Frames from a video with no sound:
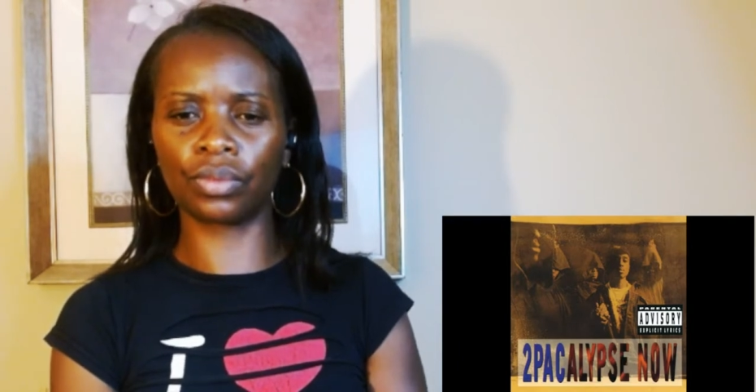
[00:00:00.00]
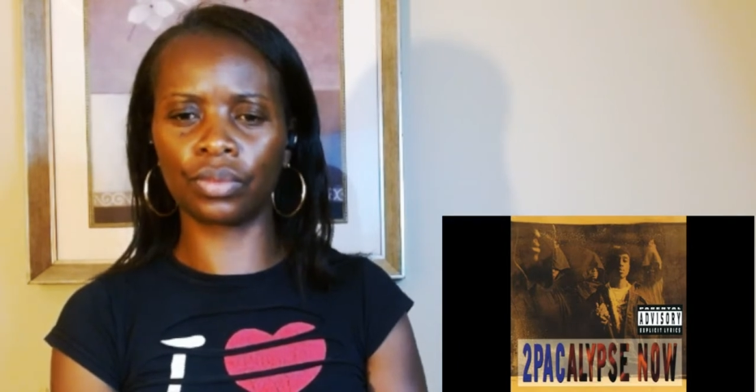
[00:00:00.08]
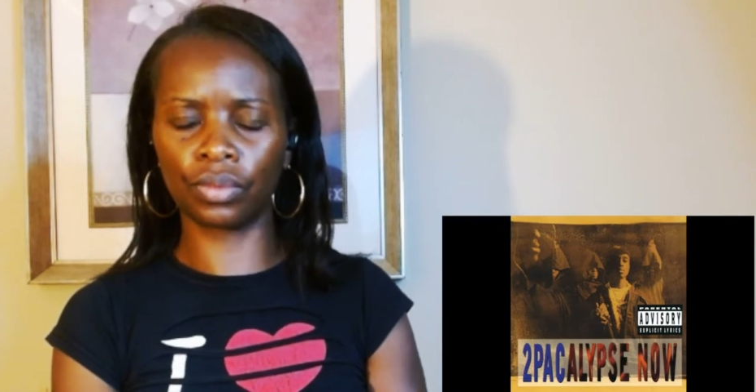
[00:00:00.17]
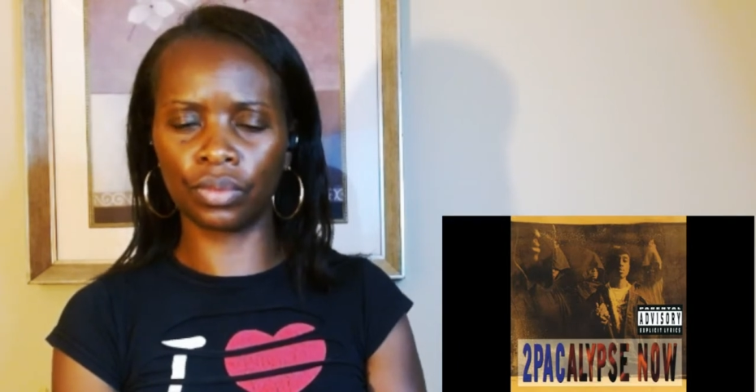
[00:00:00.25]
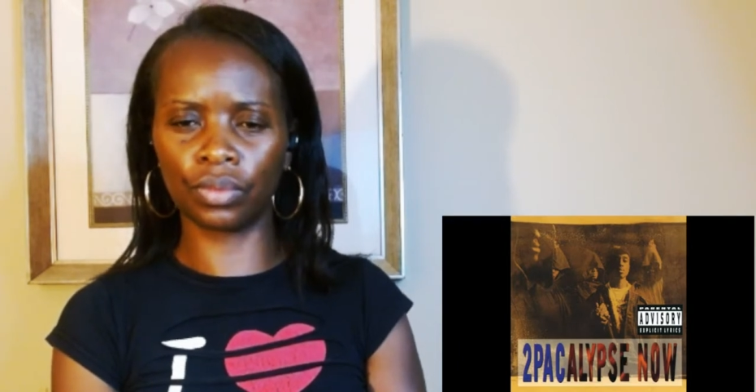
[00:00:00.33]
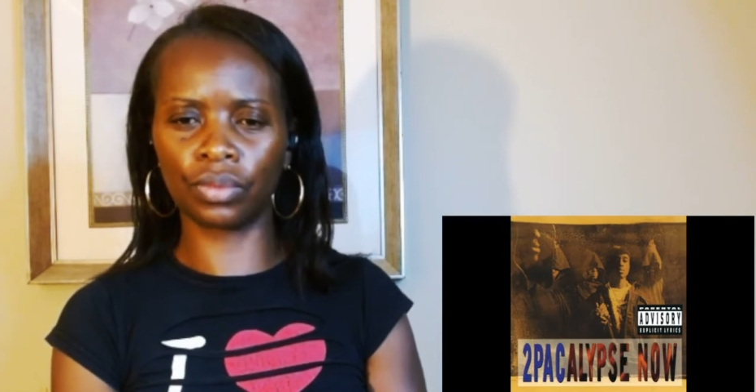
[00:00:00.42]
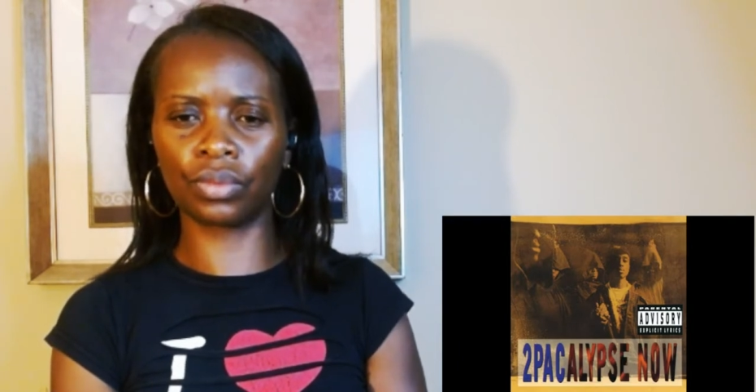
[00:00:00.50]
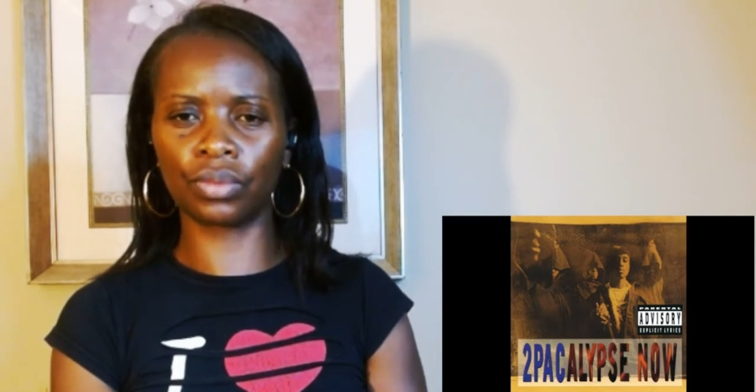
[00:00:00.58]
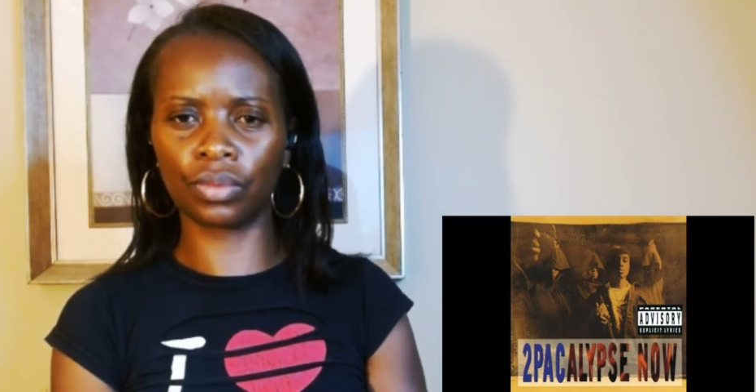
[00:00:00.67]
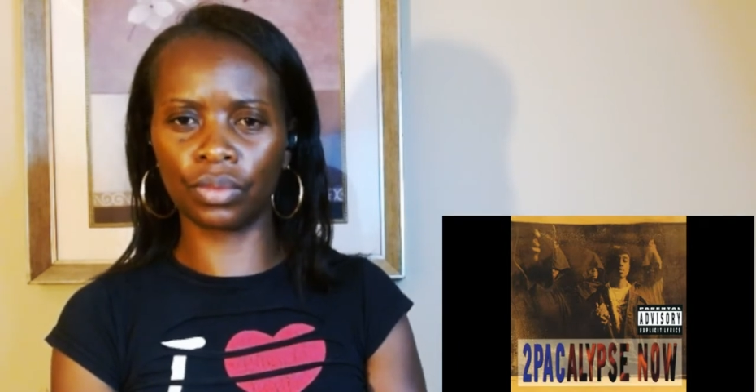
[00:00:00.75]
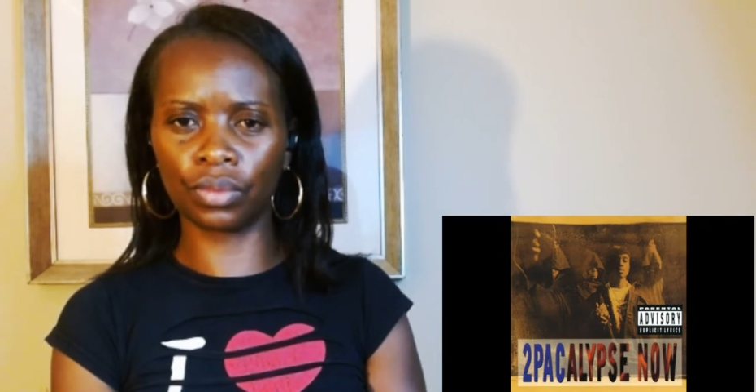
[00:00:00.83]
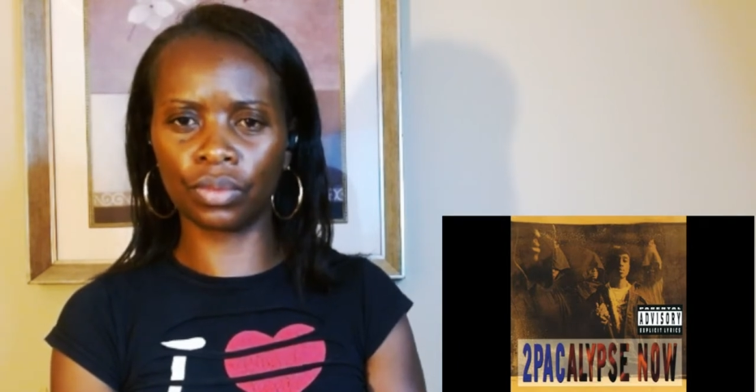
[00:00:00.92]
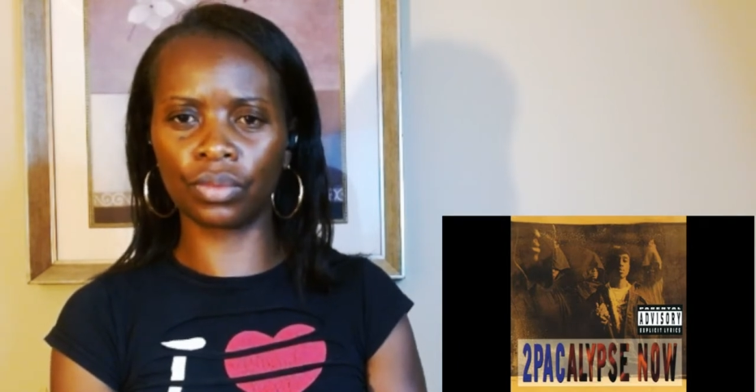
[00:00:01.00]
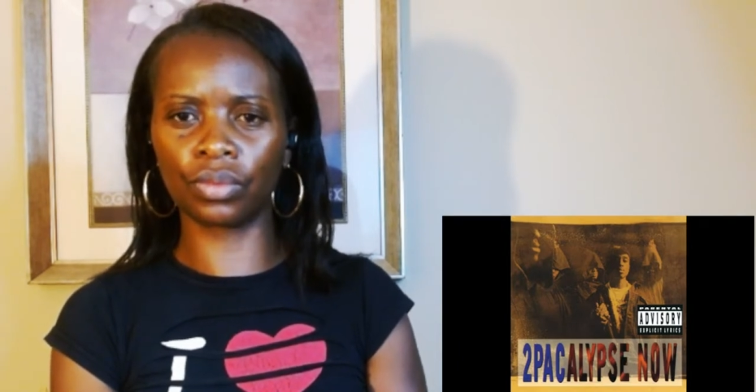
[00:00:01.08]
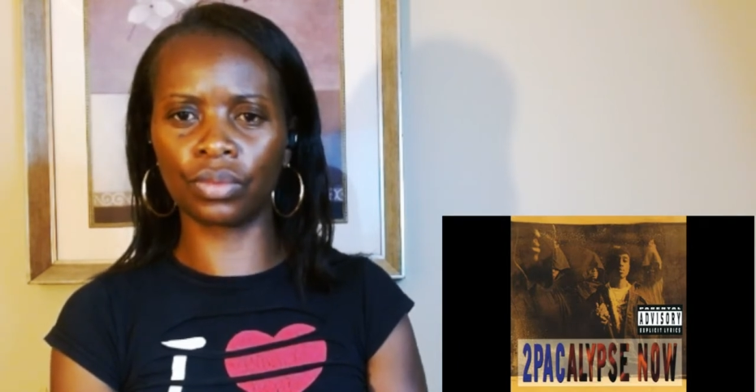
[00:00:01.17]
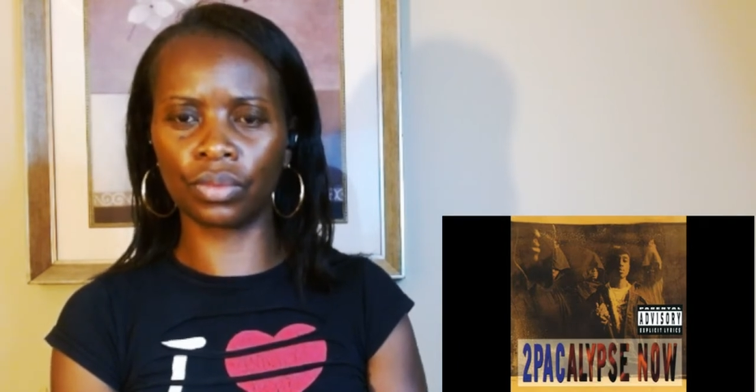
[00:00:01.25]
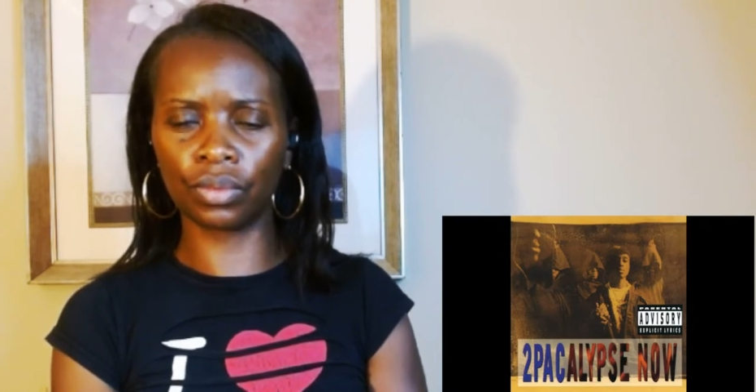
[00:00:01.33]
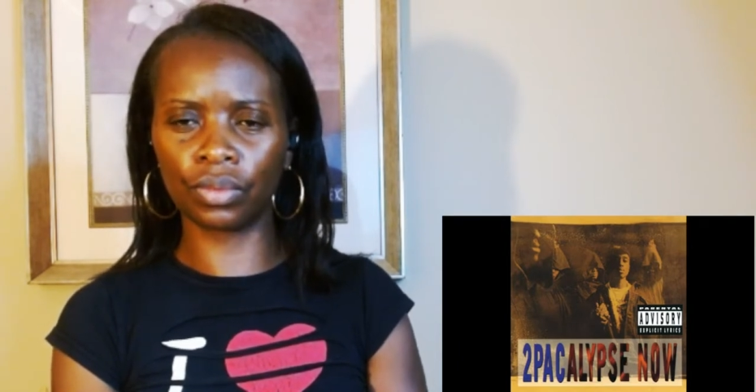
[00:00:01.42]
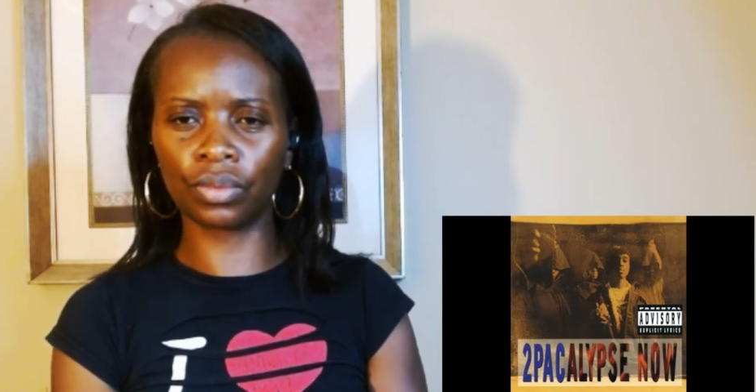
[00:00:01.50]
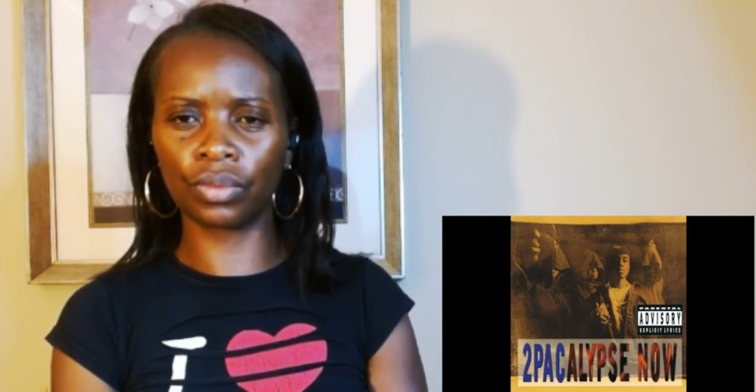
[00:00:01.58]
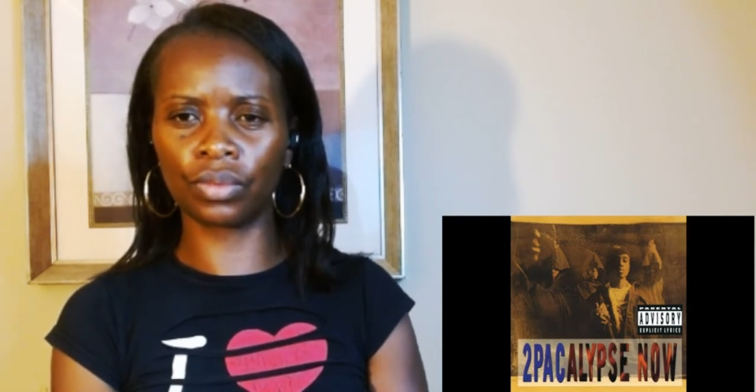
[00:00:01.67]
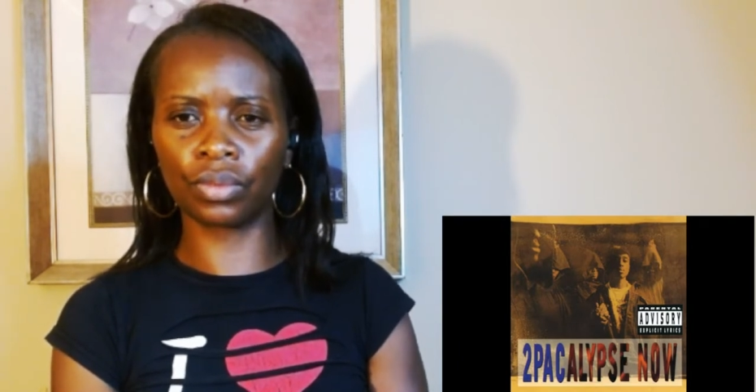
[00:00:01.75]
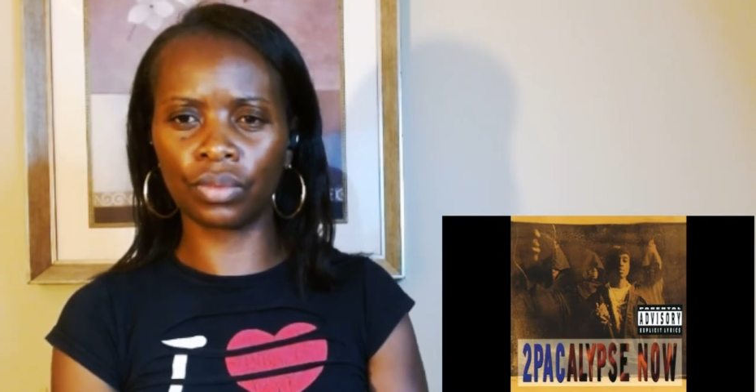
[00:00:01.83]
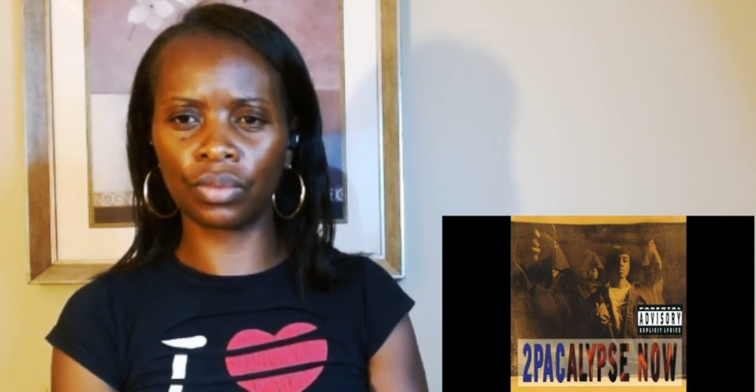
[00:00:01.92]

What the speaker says: And yet, they say this is the home of the freak.